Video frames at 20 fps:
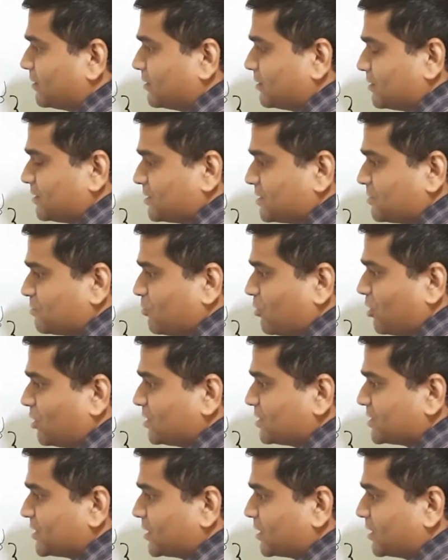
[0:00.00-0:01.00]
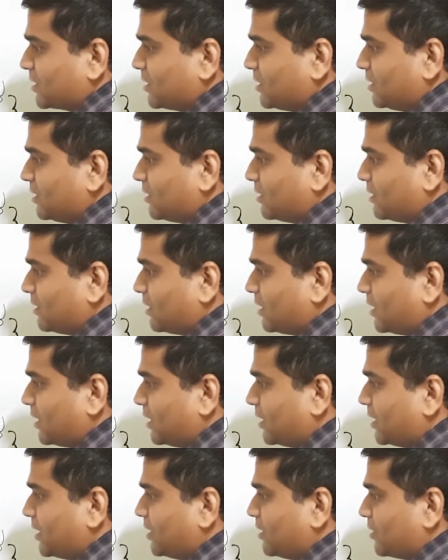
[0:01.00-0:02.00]
a small circle
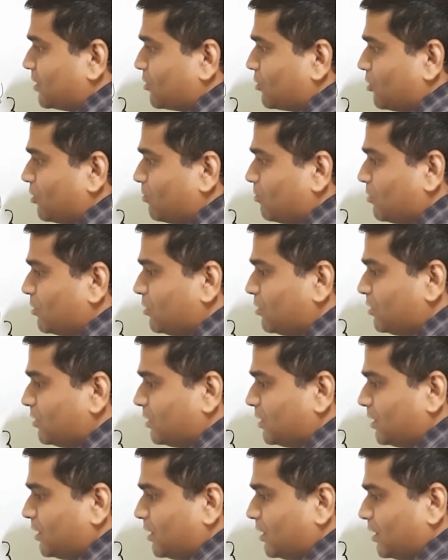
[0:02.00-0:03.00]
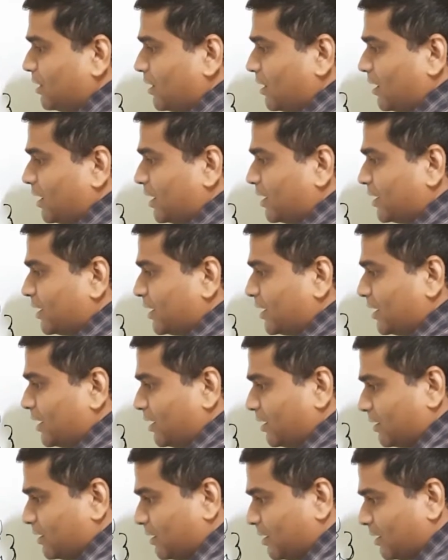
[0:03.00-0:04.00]
and then a kombu and then
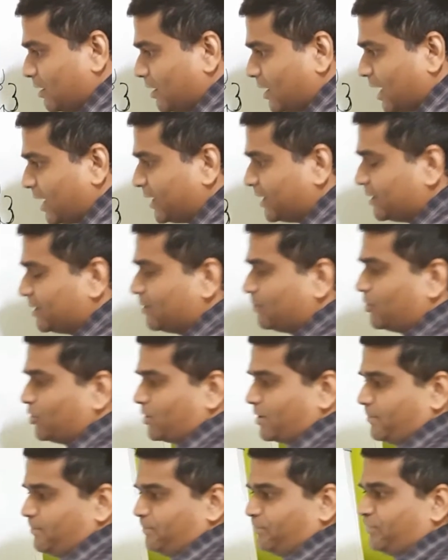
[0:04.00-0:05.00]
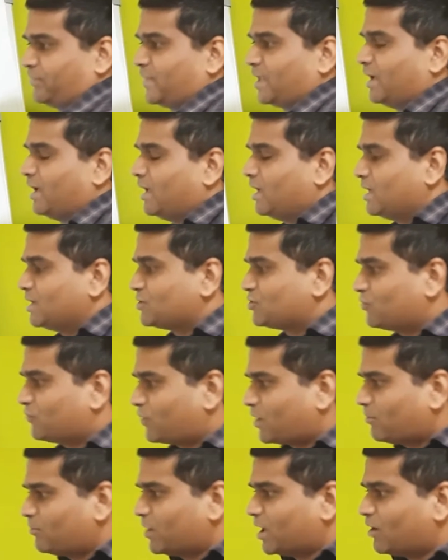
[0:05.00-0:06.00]
a line in the bottom. So
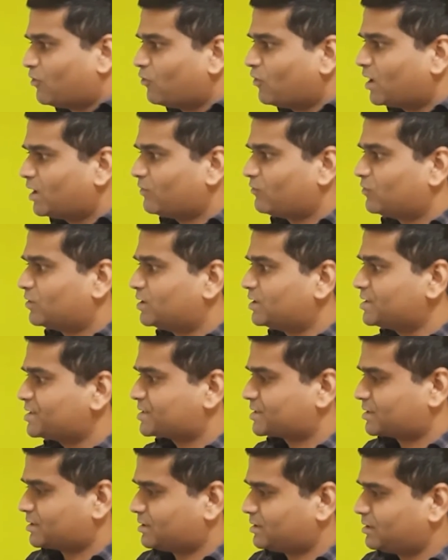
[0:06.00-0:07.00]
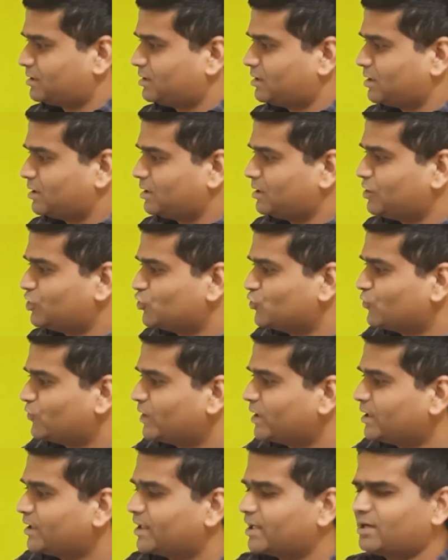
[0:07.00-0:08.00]
from now onwards, you
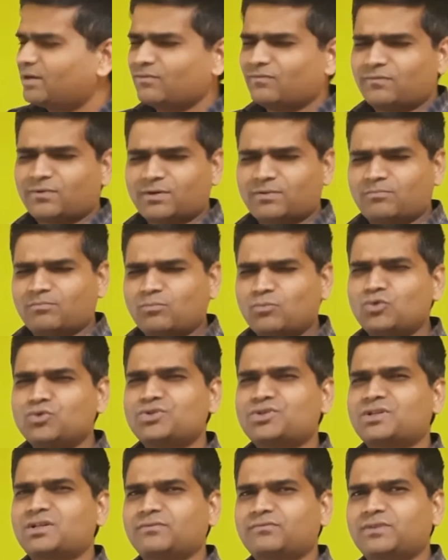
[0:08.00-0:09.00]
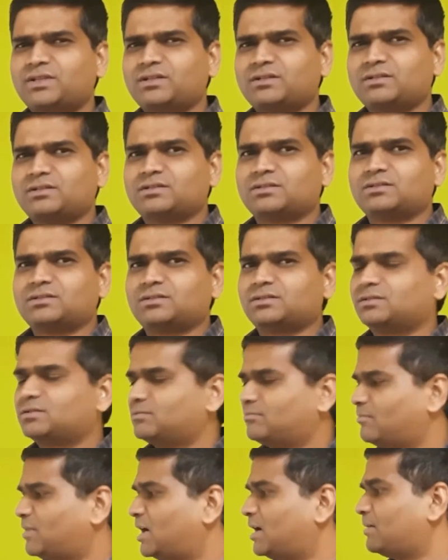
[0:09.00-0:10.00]
will get, for most of the
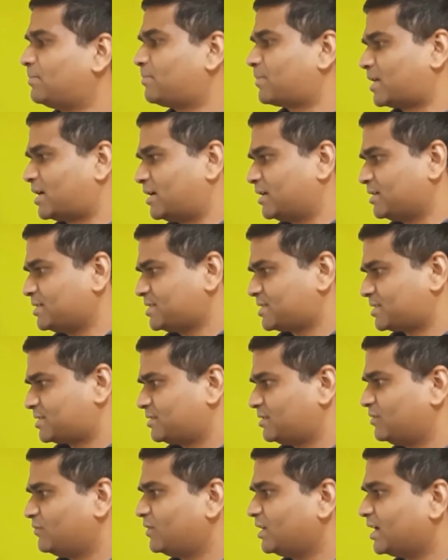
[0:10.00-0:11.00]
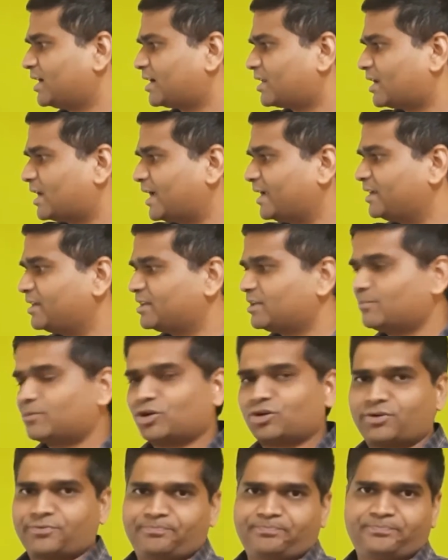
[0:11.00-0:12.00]
Mahapranas, you will get a line in the bottom.